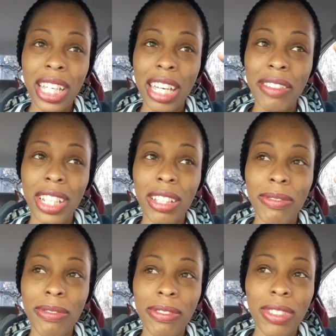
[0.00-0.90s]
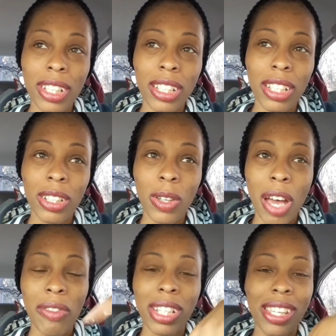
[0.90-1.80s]
Even if you
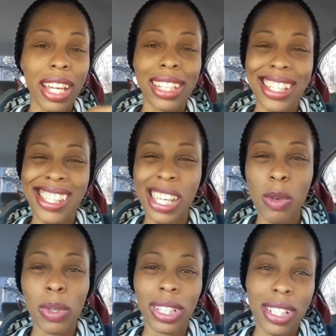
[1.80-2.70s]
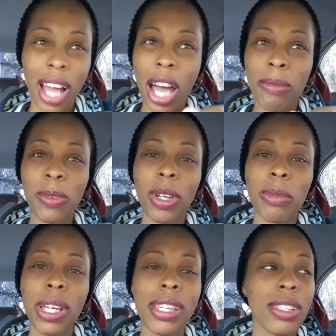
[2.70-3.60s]
haven't exactly seen what the time frame
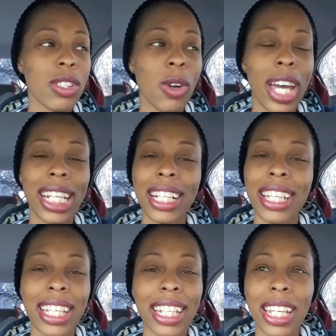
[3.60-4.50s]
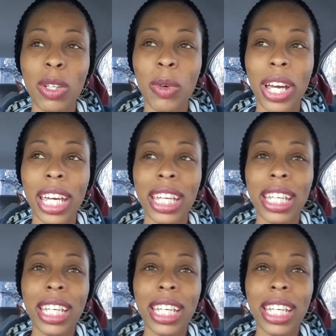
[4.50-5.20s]
is, just go ahead and click it anyway.